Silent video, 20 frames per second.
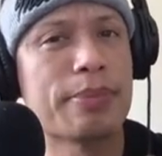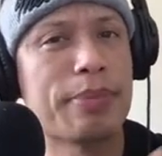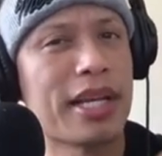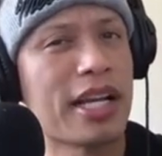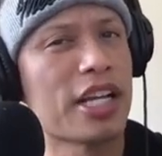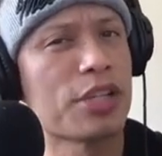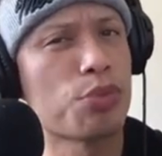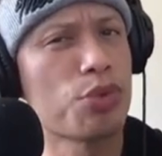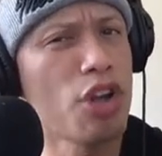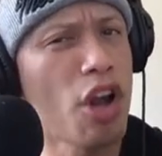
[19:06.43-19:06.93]

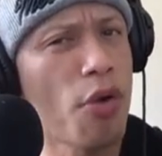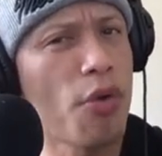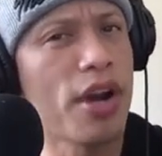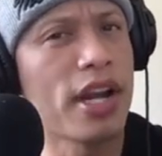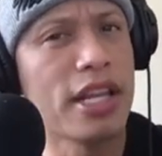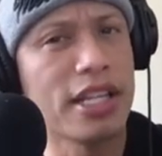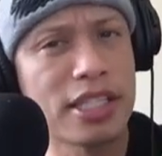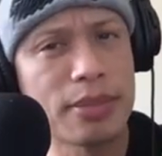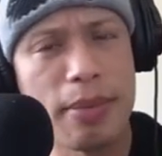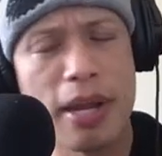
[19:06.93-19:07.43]
because we
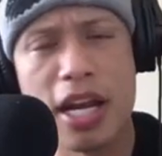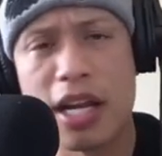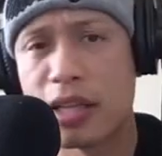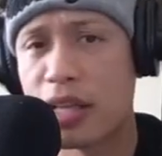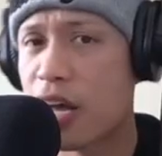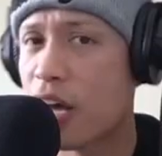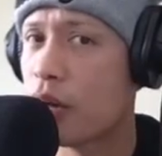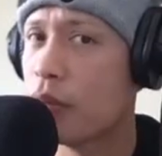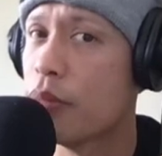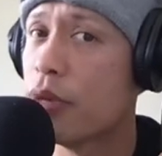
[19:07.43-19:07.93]
already spent a
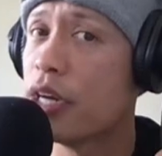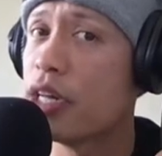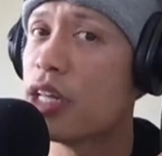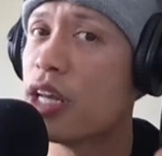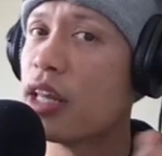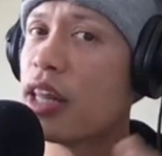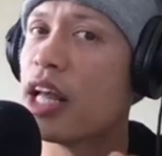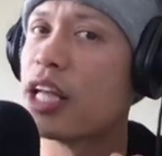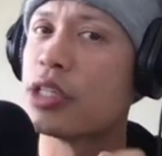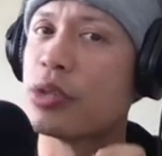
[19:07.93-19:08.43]
lot of money
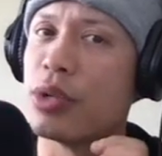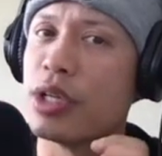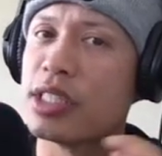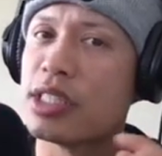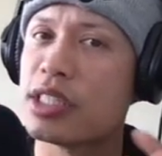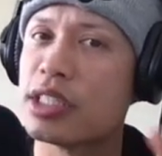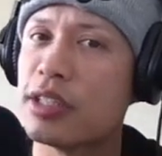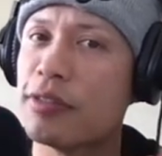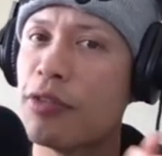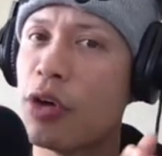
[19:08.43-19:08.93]
on that three
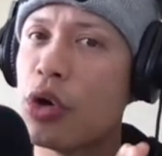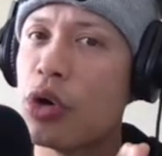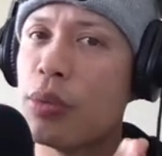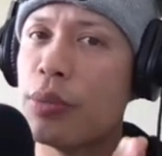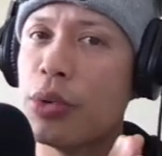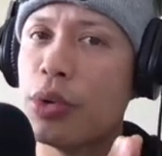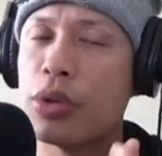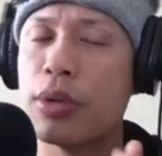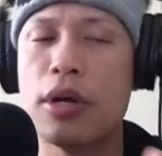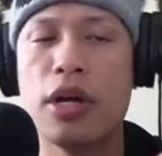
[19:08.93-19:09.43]
sixty photo
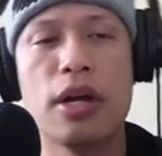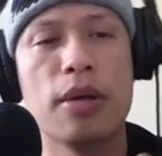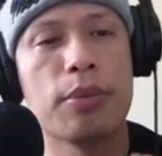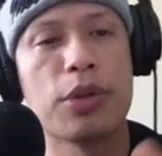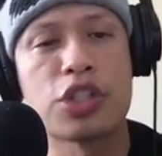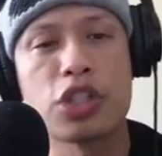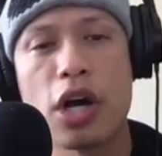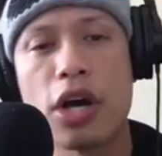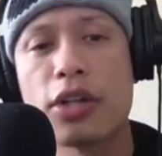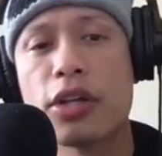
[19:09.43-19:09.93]
booth
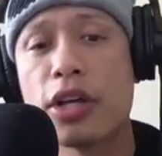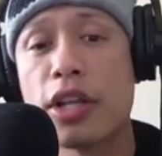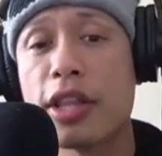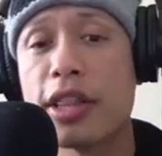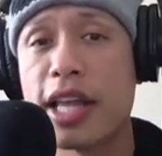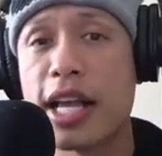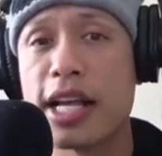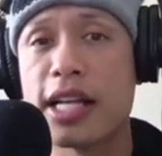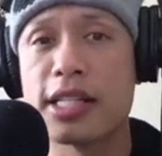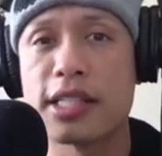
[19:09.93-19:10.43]
plus all the other
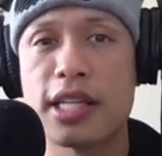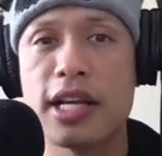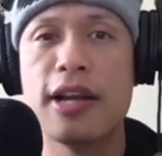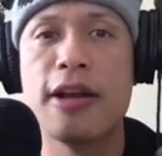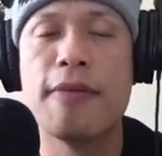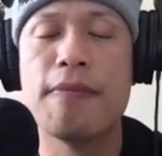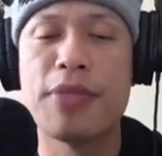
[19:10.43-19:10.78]
things